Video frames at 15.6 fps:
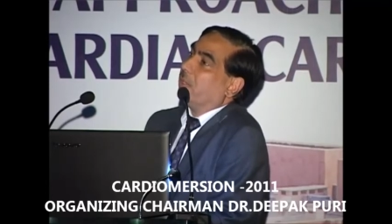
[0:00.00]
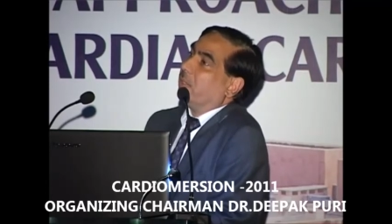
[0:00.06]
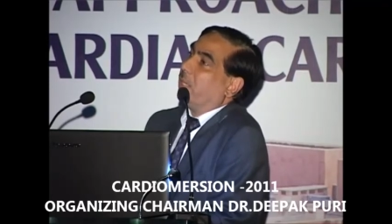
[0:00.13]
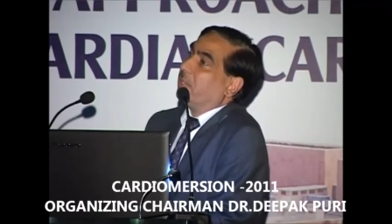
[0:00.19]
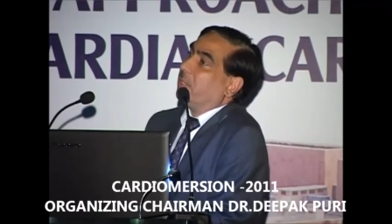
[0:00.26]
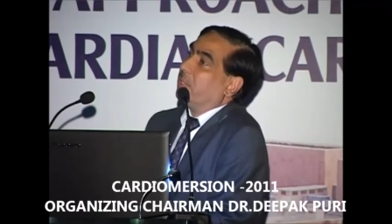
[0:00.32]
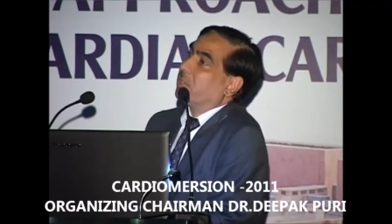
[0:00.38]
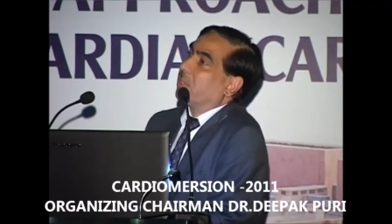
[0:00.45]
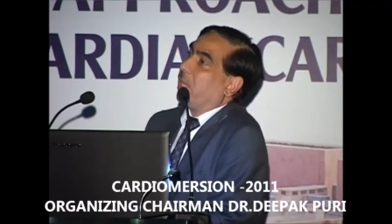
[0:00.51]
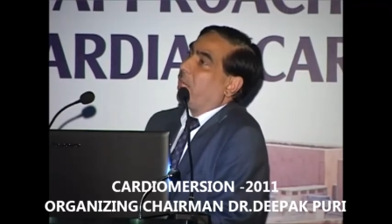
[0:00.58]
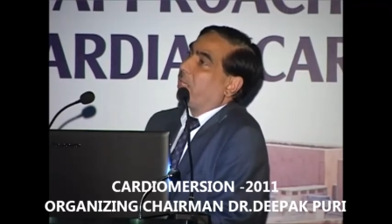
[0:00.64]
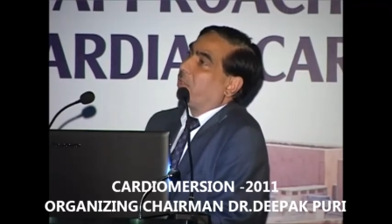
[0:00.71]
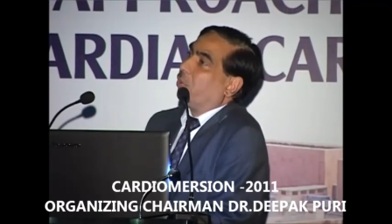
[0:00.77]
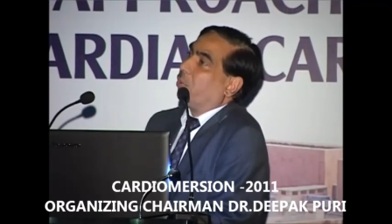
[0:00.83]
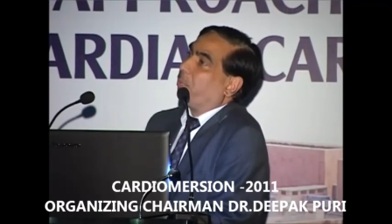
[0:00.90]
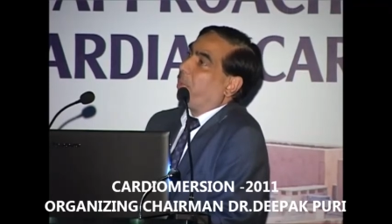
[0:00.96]
that in a
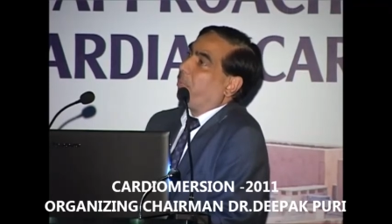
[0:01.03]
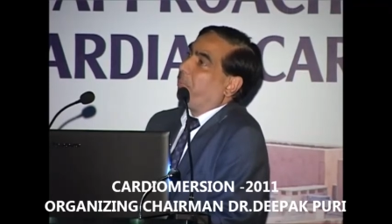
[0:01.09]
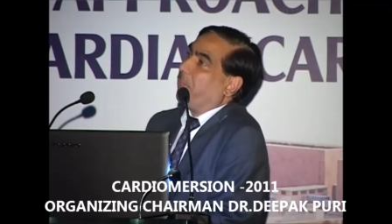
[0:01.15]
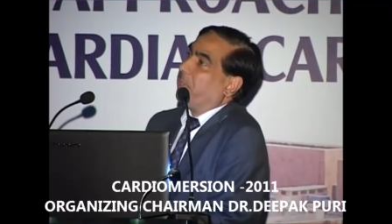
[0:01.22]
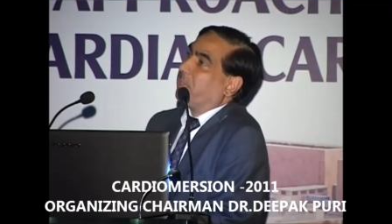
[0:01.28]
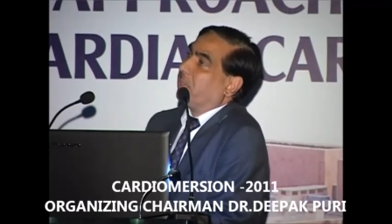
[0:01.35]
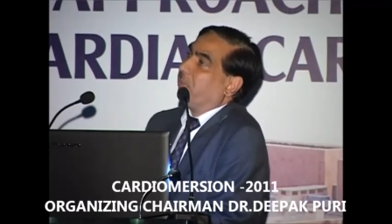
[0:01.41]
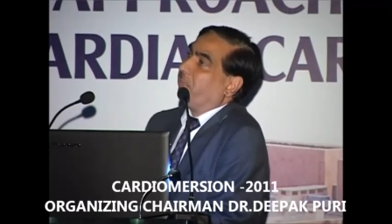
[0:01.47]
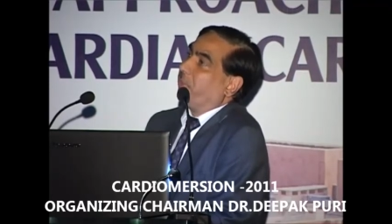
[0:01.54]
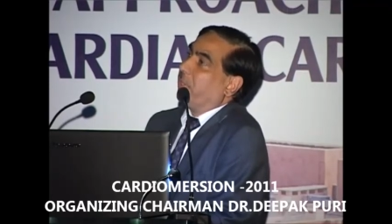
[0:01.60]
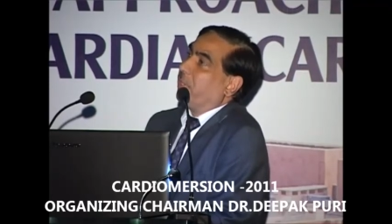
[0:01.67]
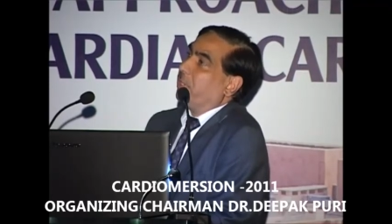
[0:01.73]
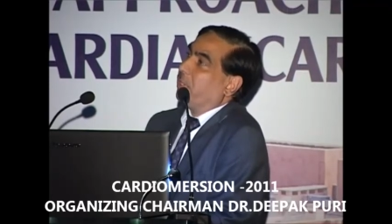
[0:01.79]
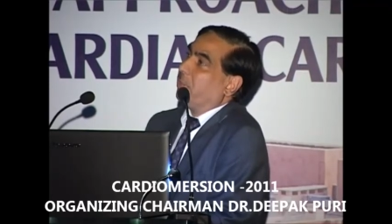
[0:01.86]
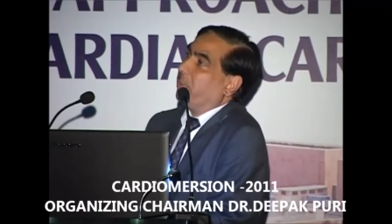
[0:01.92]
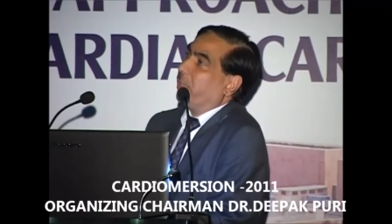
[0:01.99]
select group of patients with
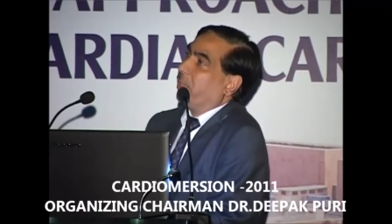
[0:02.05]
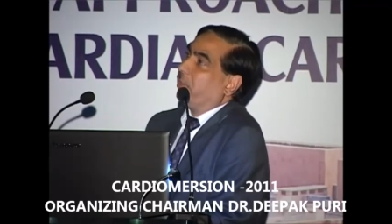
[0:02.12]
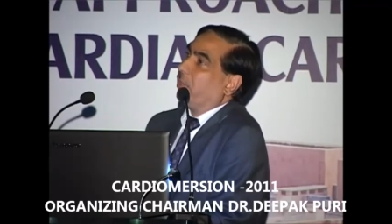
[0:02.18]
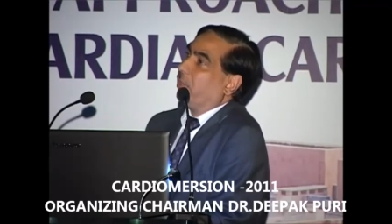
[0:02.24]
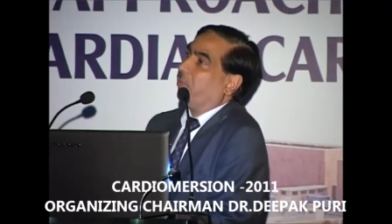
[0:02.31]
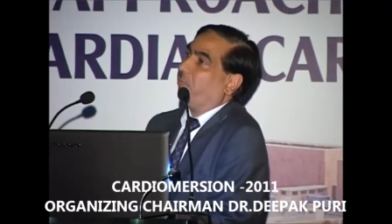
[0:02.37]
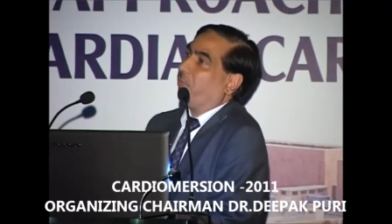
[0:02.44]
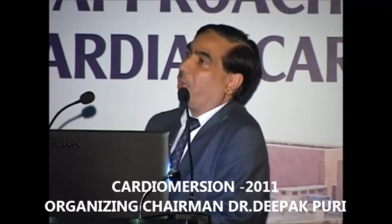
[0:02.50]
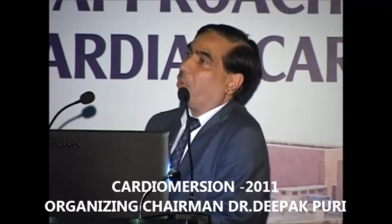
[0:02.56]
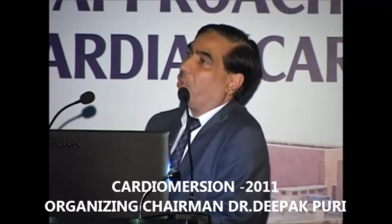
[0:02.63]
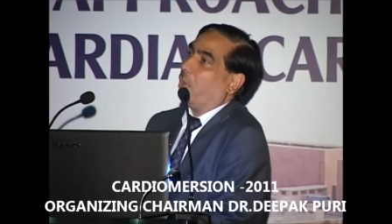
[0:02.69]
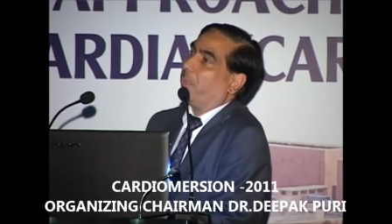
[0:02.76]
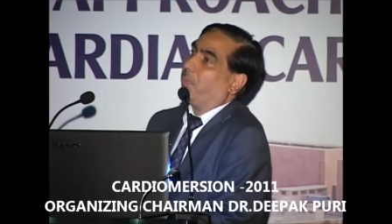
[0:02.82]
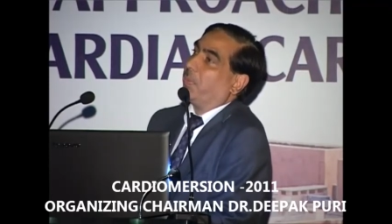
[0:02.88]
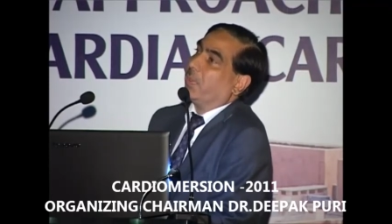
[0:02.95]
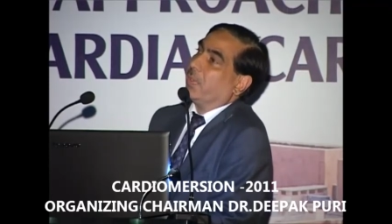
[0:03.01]
intermediate term
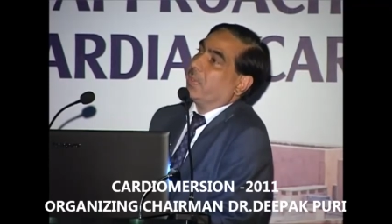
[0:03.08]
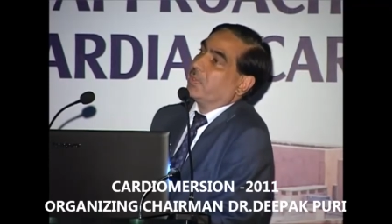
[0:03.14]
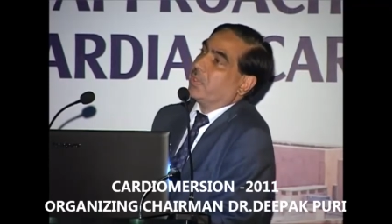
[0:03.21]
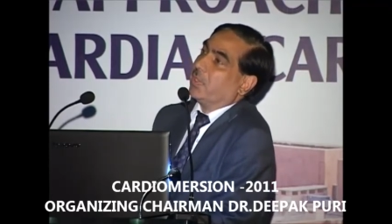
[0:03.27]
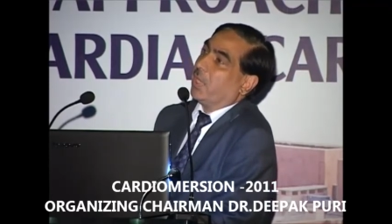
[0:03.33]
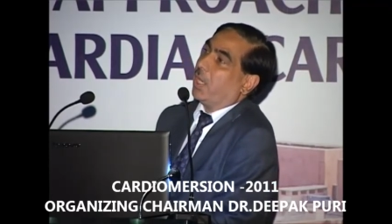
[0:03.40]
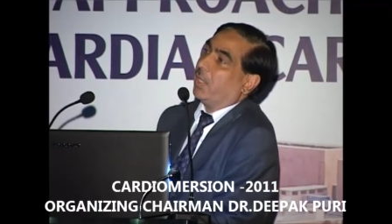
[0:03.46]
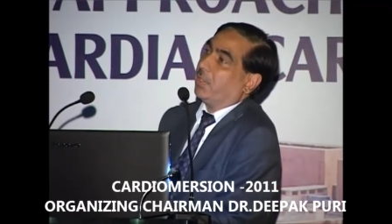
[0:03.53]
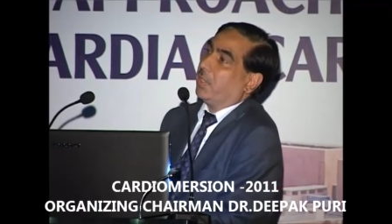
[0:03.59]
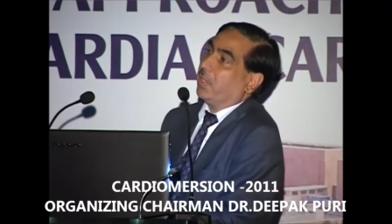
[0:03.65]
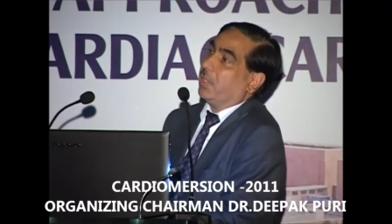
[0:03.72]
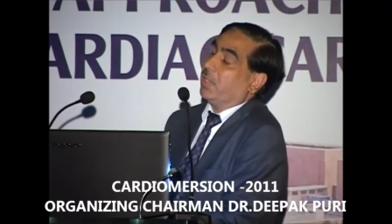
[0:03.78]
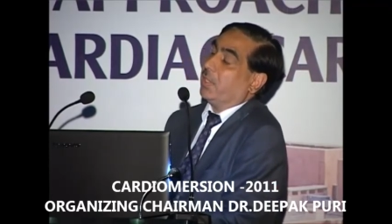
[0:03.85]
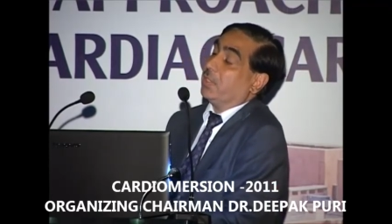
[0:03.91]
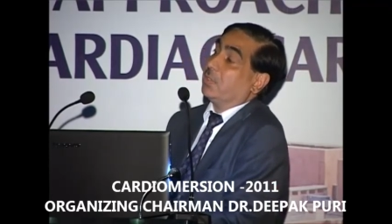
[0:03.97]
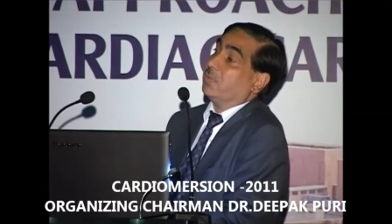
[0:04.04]
follow-up, CRT
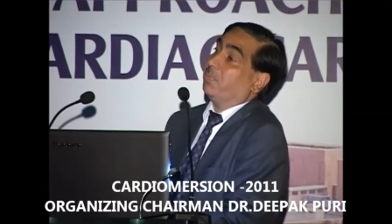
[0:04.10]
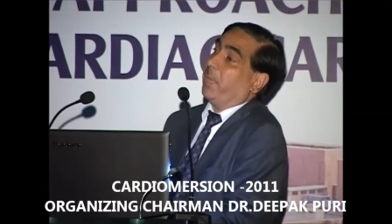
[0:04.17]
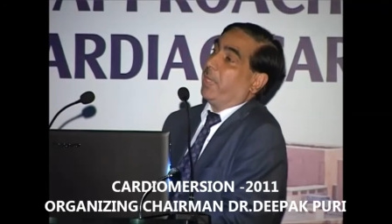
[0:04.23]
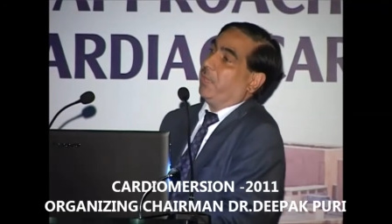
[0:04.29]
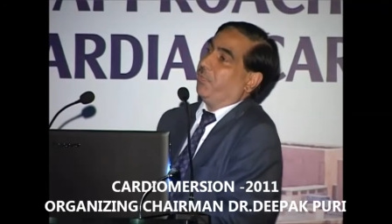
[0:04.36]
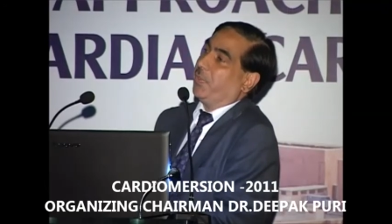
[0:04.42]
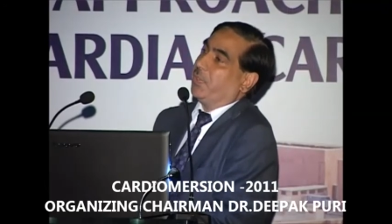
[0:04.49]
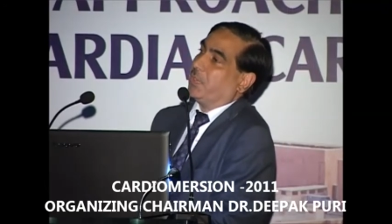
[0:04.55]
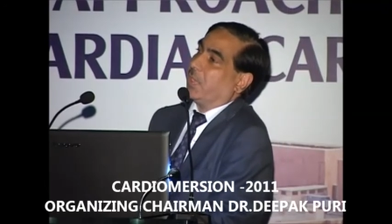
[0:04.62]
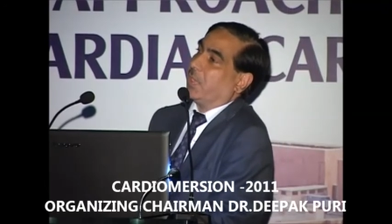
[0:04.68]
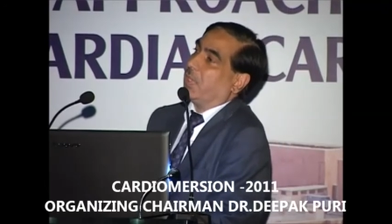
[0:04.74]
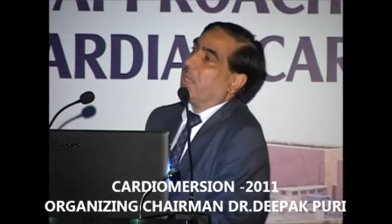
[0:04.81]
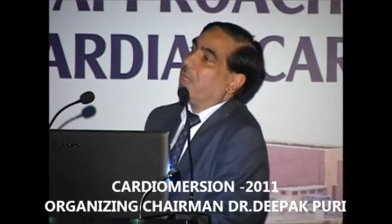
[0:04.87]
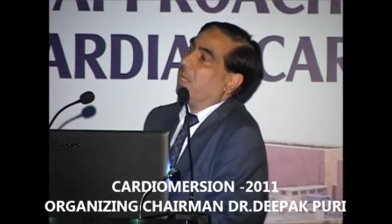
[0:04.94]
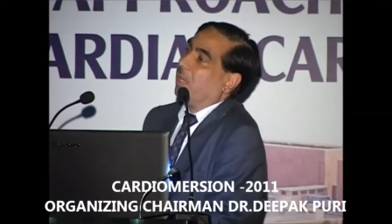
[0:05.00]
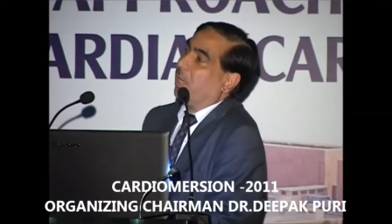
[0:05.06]
is beneficial,
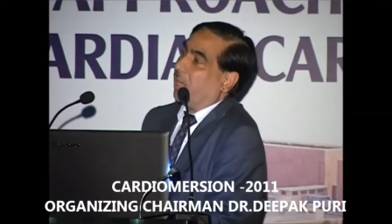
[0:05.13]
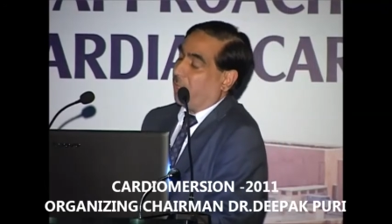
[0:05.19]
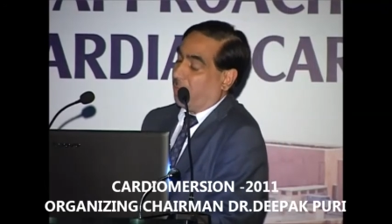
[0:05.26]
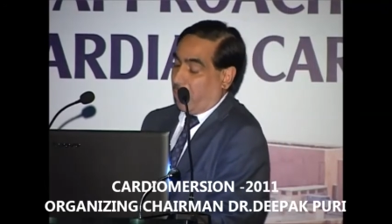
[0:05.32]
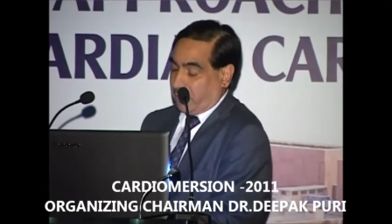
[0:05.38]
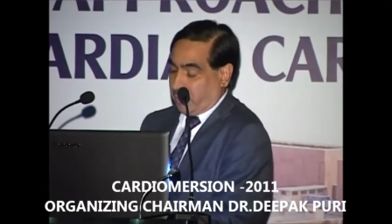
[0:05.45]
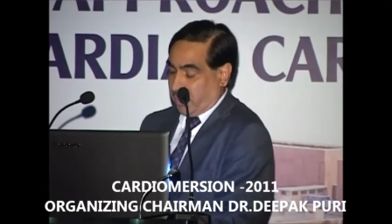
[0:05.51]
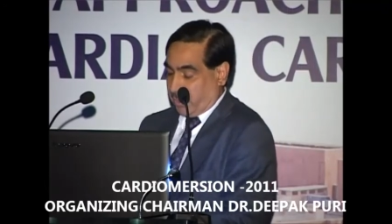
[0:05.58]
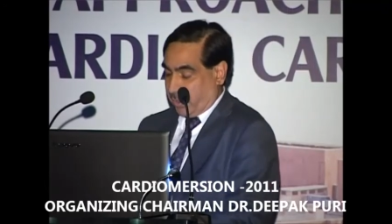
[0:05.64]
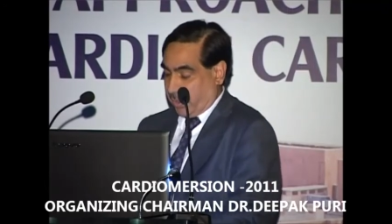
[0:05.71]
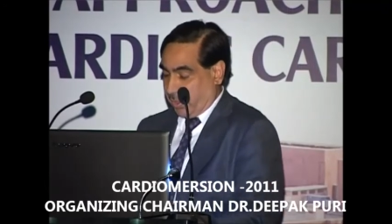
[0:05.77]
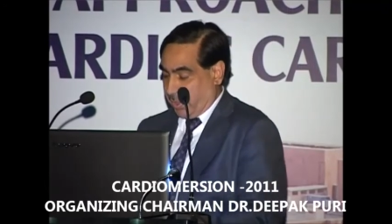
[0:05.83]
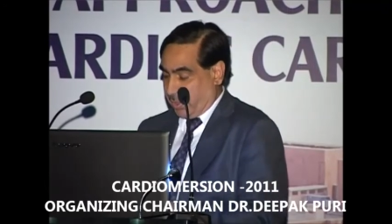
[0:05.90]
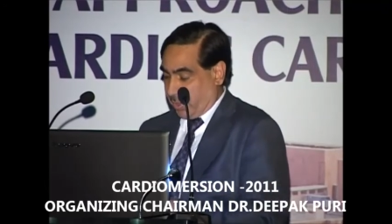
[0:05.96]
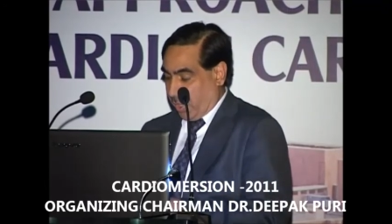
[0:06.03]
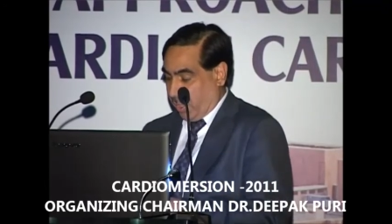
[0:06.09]
and larger
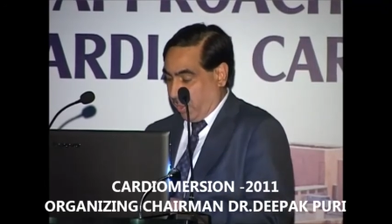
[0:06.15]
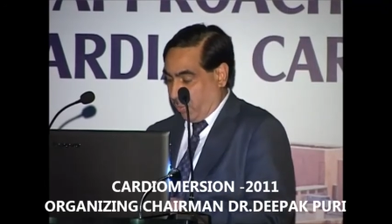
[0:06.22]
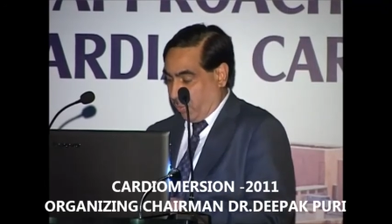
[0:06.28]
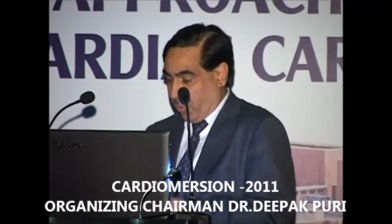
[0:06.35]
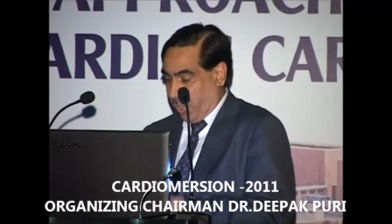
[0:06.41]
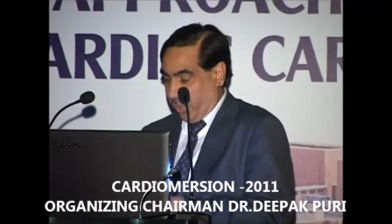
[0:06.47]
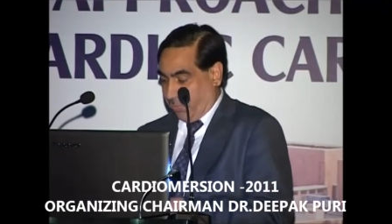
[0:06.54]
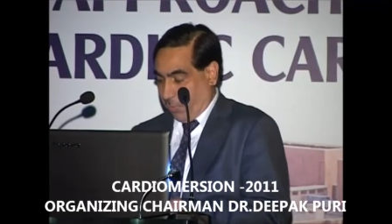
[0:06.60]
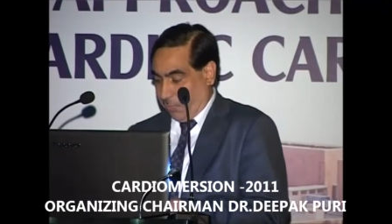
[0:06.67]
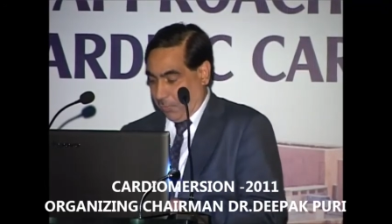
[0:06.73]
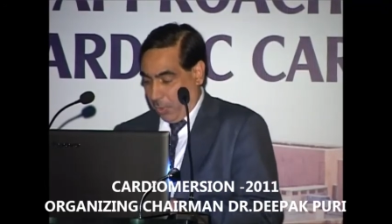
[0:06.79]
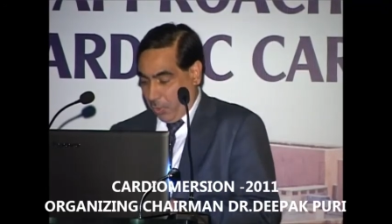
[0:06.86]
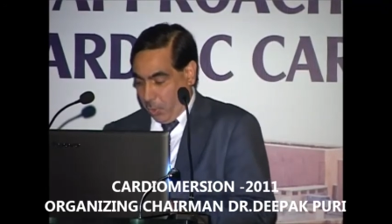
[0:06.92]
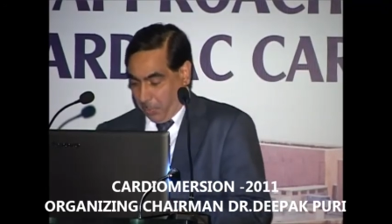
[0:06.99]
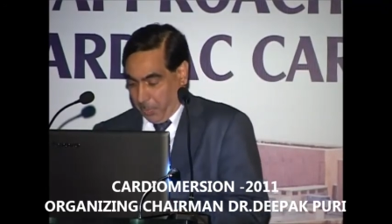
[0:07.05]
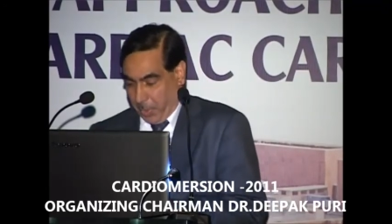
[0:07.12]
studies are required for
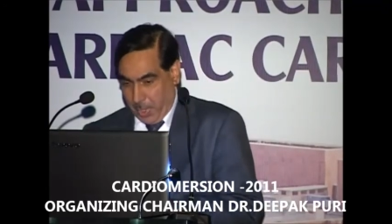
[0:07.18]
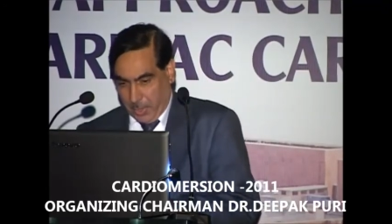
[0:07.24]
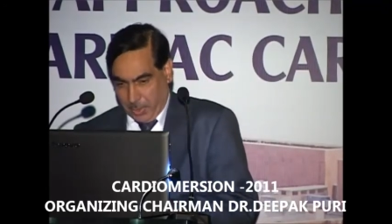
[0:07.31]
follow-up.